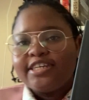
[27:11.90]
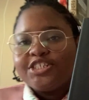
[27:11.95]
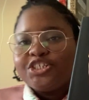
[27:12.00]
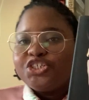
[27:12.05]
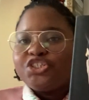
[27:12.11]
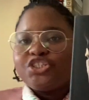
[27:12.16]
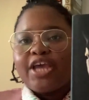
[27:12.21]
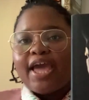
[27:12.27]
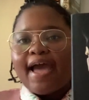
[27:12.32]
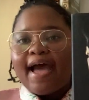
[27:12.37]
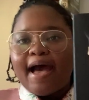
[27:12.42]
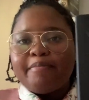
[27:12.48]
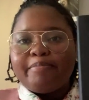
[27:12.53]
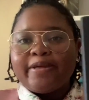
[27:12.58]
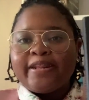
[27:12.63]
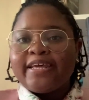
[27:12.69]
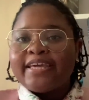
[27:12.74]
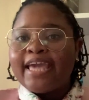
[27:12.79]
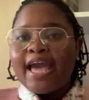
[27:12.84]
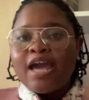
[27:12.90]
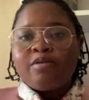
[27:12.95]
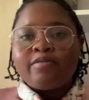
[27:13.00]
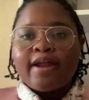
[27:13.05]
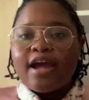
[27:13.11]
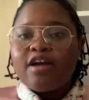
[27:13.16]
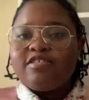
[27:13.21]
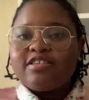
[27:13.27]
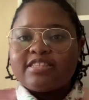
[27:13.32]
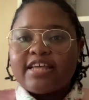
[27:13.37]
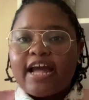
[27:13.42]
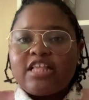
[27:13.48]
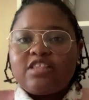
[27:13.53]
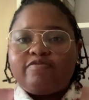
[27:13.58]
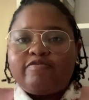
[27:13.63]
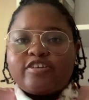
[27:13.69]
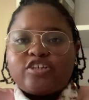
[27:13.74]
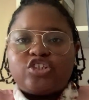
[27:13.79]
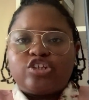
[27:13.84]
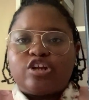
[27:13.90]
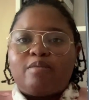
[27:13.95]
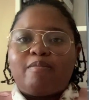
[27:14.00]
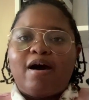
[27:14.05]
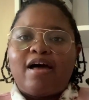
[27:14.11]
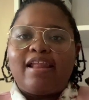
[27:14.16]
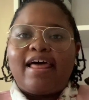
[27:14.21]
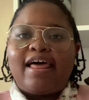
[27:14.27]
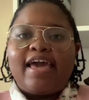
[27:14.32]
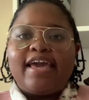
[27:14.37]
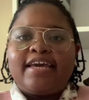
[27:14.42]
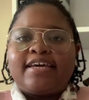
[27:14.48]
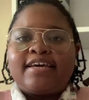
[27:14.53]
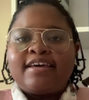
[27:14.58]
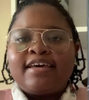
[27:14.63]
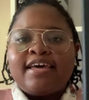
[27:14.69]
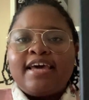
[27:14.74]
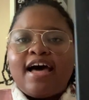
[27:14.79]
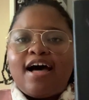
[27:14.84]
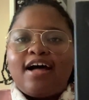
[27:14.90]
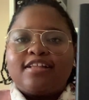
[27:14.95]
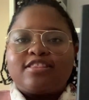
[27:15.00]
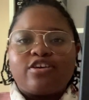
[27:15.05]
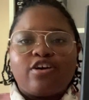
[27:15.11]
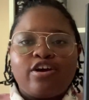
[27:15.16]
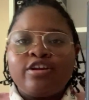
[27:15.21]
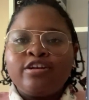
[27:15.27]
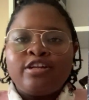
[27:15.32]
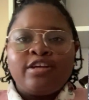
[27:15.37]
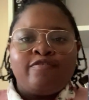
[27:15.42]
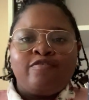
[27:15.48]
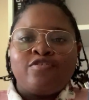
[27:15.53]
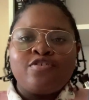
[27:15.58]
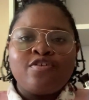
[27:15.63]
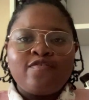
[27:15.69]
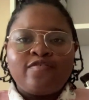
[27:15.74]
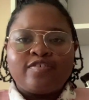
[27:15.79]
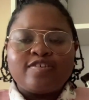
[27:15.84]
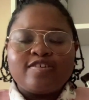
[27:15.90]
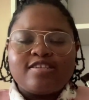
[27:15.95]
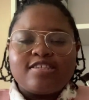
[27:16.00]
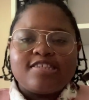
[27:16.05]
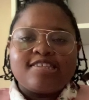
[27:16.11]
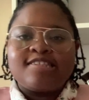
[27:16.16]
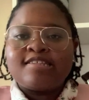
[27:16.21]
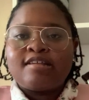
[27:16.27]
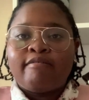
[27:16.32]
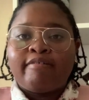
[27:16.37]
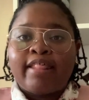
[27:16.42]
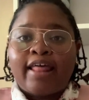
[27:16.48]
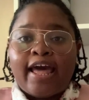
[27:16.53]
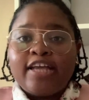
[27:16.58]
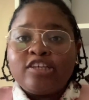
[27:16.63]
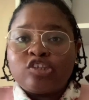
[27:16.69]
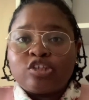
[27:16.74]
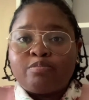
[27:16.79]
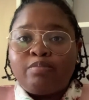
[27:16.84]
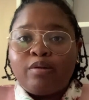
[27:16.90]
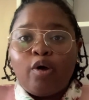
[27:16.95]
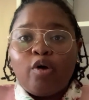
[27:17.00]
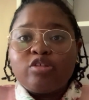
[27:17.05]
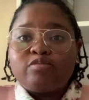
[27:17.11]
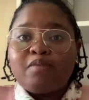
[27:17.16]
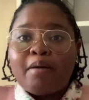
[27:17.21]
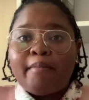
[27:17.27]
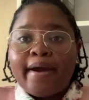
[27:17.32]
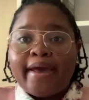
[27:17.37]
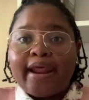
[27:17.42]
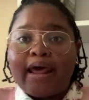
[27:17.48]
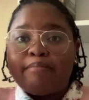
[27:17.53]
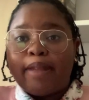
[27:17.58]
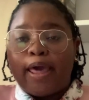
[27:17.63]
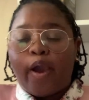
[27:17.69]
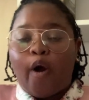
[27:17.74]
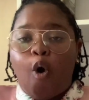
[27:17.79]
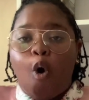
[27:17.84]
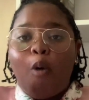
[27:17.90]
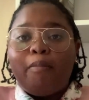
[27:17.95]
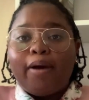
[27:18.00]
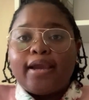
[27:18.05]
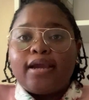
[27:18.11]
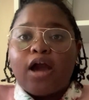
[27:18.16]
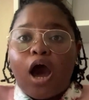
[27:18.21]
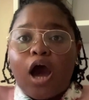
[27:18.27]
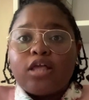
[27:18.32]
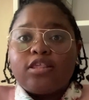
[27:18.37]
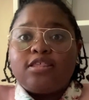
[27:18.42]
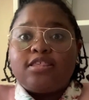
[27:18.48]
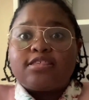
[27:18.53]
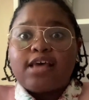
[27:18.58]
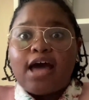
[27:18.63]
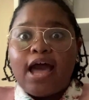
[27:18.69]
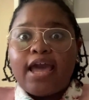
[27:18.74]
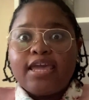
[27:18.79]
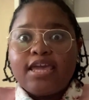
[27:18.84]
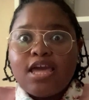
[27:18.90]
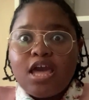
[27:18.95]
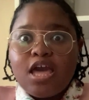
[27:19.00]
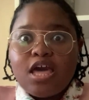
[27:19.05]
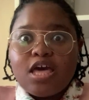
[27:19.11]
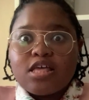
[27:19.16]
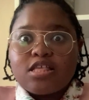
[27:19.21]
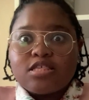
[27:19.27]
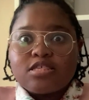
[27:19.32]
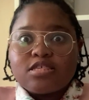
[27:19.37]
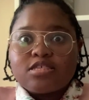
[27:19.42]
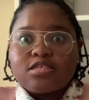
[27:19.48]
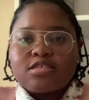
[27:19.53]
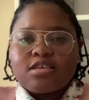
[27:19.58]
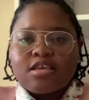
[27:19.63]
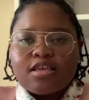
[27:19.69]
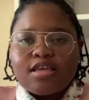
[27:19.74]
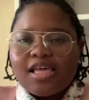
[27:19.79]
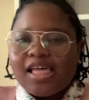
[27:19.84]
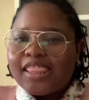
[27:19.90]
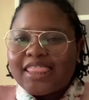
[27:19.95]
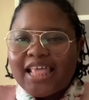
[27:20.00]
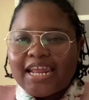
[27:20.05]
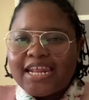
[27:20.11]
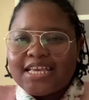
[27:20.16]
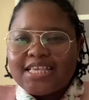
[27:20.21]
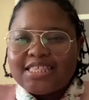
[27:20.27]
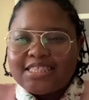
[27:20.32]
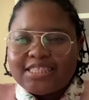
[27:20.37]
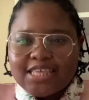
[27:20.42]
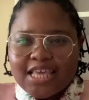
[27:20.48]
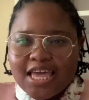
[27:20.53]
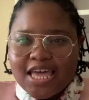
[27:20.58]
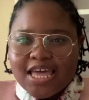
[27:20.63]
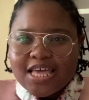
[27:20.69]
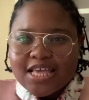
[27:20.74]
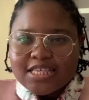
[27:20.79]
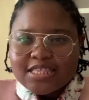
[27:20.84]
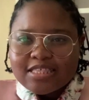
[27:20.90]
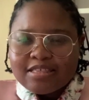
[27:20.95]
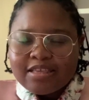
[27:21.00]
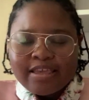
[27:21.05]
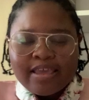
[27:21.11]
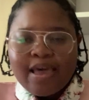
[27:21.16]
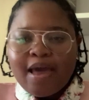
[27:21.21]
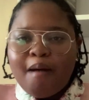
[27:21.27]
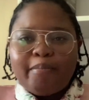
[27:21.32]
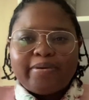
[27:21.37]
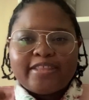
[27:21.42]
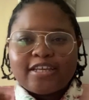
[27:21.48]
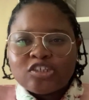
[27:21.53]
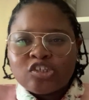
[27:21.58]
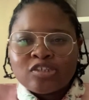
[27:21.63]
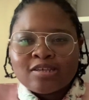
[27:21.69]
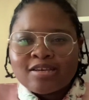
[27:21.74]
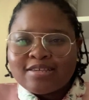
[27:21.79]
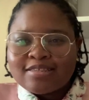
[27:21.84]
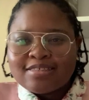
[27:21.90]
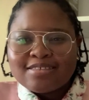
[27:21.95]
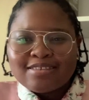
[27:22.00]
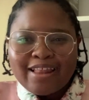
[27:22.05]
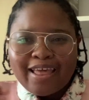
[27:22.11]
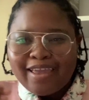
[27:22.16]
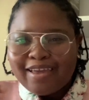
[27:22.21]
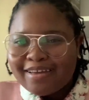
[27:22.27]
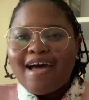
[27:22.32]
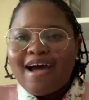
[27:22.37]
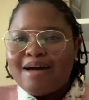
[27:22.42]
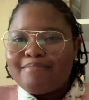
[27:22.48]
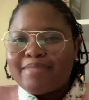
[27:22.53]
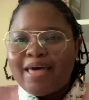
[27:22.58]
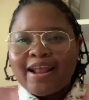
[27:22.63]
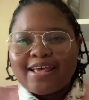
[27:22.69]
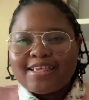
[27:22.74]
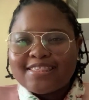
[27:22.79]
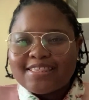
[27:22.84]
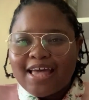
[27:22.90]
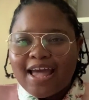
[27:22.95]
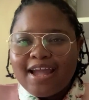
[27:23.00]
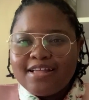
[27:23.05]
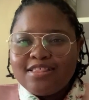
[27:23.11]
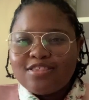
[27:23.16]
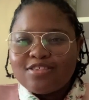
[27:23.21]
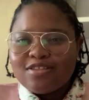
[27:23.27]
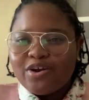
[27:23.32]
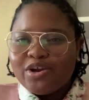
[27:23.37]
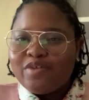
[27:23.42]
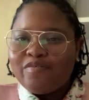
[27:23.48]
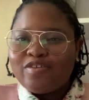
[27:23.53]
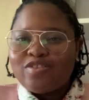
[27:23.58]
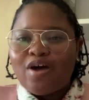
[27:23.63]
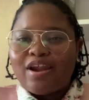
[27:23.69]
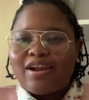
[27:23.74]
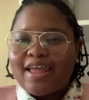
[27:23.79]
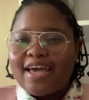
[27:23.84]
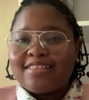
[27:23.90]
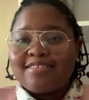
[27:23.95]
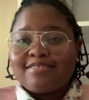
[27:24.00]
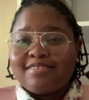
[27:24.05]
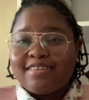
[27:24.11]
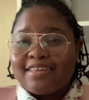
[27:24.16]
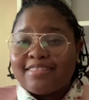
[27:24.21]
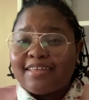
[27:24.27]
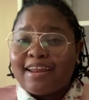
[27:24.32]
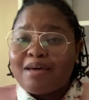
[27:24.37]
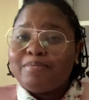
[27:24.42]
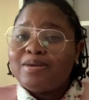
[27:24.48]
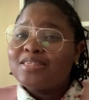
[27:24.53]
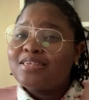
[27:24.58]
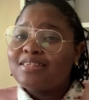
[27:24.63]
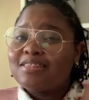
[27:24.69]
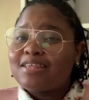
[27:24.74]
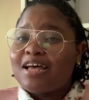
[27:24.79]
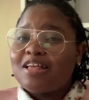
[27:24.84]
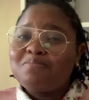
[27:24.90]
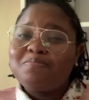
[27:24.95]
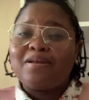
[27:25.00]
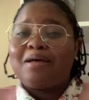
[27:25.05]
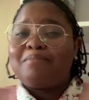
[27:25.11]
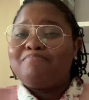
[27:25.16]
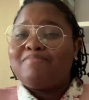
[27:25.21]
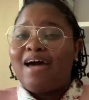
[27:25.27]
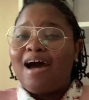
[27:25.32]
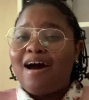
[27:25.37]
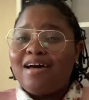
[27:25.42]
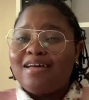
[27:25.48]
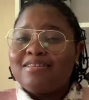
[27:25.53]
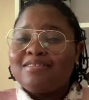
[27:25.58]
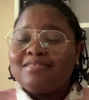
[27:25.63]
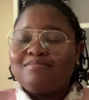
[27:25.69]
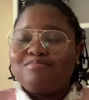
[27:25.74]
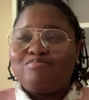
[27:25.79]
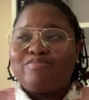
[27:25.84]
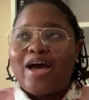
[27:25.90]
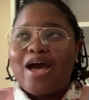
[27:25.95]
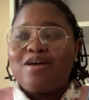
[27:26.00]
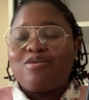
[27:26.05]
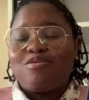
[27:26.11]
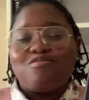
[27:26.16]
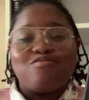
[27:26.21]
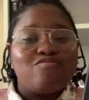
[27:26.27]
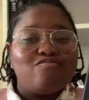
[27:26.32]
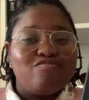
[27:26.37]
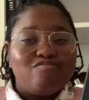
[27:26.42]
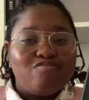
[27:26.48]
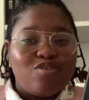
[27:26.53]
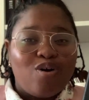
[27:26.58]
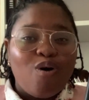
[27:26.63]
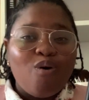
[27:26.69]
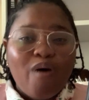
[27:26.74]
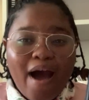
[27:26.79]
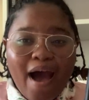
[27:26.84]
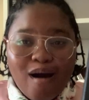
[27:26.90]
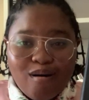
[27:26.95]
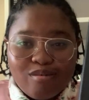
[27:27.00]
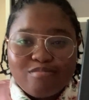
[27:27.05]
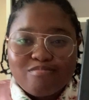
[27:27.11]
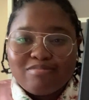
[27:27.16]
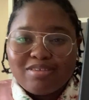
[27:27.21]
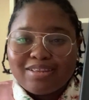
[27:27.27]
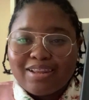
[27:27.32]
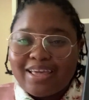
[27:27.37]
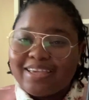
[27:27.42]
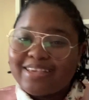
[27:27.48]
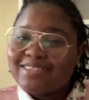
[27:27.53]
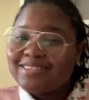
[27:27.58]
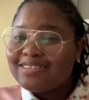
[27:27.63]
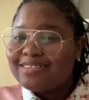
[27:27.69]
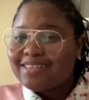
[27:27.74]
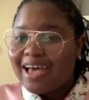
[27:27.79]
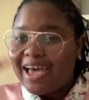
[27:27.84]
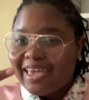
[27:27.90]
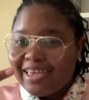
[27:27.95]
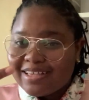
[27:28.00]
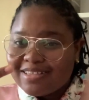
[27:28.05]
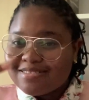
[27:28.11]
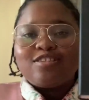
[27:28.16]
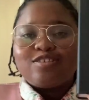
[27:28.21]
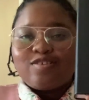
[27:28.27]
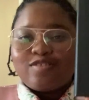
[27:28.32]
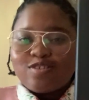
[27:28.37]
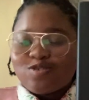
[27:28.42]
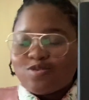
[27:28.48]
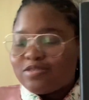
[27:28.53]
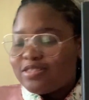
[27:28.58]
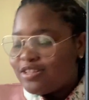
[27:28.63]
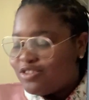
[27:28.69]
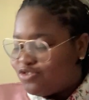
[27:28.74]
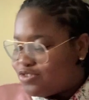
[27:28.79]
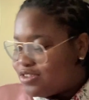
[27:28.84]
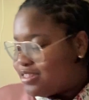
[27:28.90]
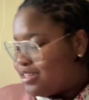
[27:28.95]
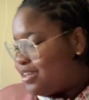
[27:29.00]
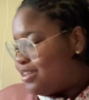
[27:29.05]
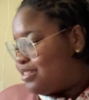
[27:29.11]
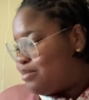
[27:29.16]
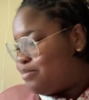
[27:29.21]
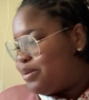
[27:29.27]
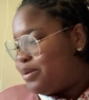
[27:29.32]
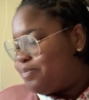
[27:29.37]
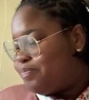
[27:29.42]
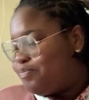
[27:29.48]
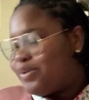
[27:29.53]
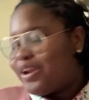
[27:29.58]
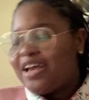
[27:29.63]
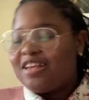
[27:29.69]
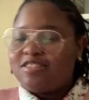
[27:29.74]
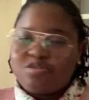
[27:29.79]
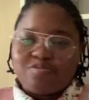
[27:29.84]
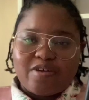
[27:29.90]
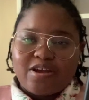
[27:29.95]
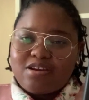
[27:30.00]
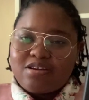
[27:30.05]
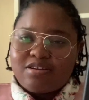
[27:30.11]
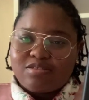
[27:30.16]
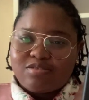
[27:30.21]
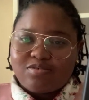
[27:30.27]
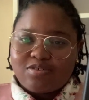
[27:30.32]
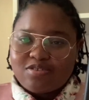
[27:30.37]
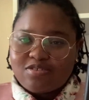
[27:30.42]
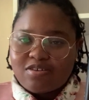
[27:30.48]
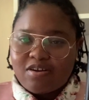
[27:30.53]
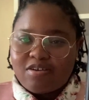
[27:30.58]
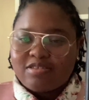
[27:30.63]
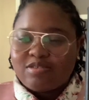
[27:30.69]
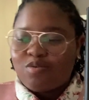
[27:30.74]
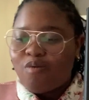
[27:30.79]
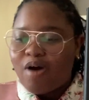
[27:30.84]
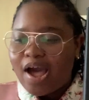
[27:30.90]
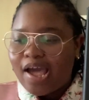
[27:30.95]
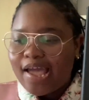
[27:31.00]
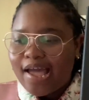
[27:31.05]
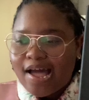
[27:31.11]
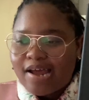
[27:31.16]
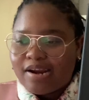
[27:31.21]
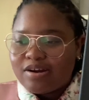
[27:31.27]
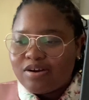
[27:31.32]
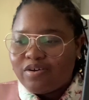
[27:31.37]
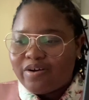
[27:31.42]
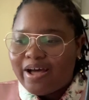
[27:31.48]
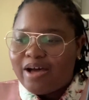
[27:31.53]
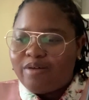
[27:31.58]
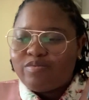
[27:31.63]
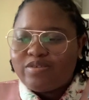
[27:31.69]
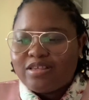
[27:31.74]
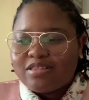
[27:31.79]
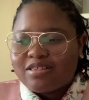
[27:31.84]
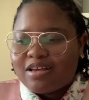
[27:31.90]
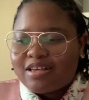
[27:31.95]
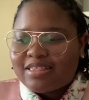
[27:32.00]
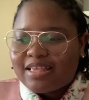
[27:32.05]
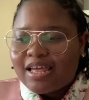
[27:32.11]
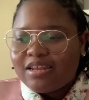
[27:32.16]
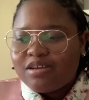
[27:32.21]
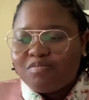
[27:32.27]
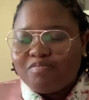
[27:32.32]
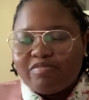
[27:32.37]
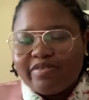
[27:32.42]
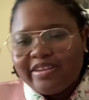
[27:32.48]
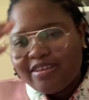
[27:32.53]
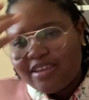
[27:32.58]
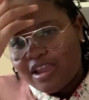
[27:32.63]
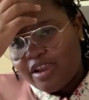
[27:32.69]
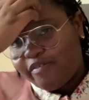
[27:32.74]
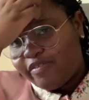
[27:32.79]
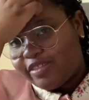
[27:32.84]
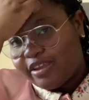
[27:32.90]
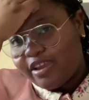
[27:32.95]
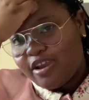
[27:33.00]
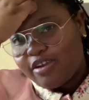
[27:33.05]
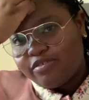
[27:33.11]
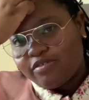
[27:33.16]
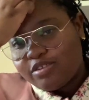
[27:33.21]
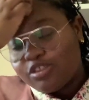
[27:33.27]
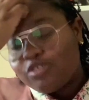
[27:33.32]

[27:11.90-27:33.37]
Shit happened. Again, when I read science fiction about like alternative universes and stuff like that, it just blows my mind. I'm like, oh my god, science that exists. But that's just because like I'm not a science nerd, even though I'd like to think that I'm into science, but I'm not. I don't go out and be like science. So this was interesting to me, but I still rated it 3 stars. Why? I don't know. It's because I didn't really care for the characters.